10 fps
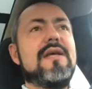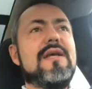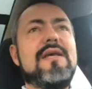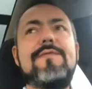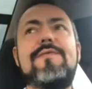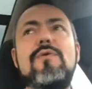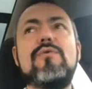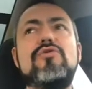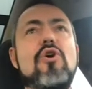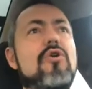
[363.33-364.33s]
if
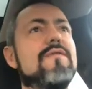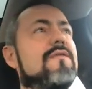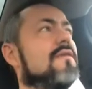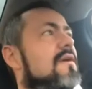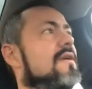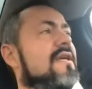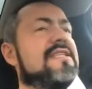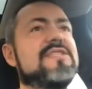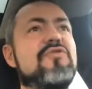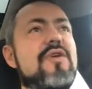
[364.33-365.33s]
you don't
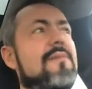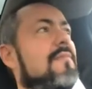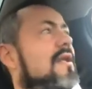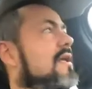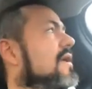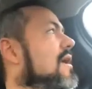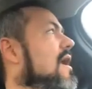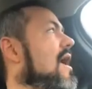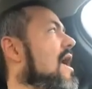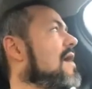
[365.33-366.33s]
extremely
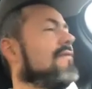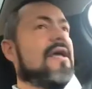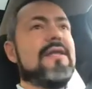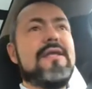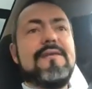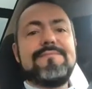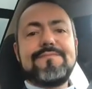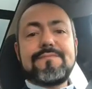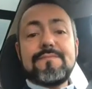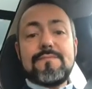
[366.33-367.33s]
have any
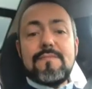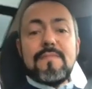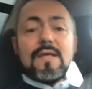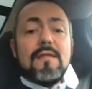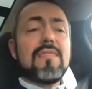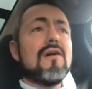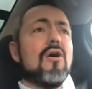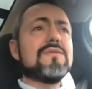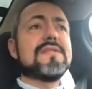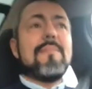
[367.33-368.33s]

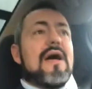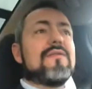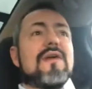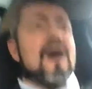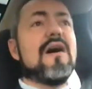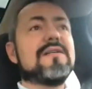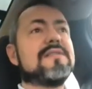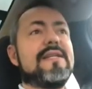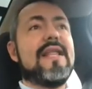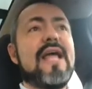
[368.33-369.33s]
thoughts about
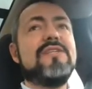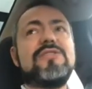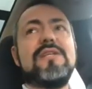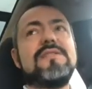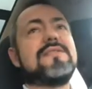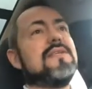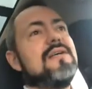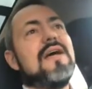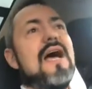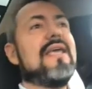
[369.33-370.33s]
cars and engines,
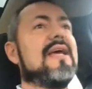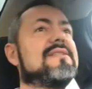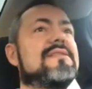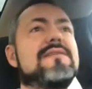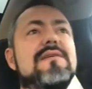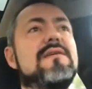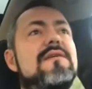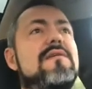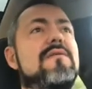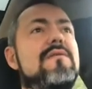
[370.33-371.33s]
I guess
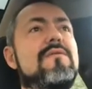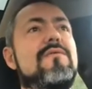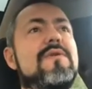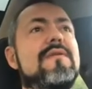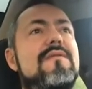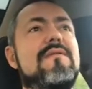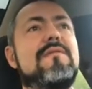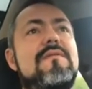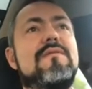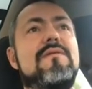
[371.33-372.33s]
you
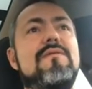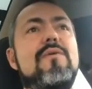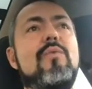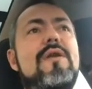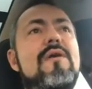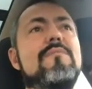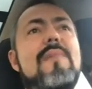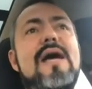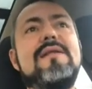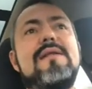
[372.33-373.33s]
will not
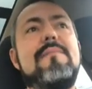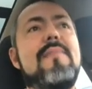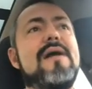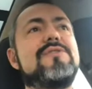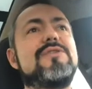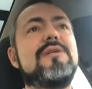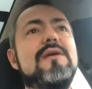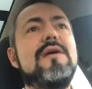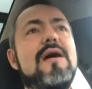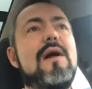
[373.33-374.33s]
mind that much
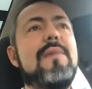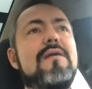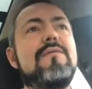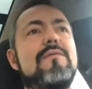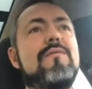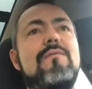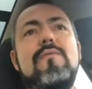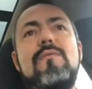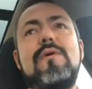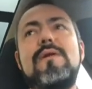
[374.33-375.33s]
about
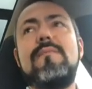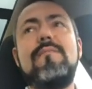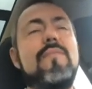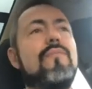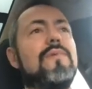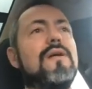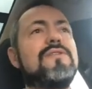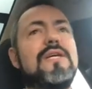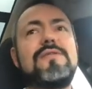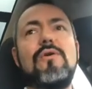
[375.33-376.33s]
what I
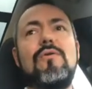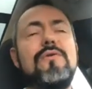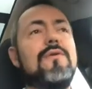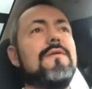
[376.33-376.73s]
just told you.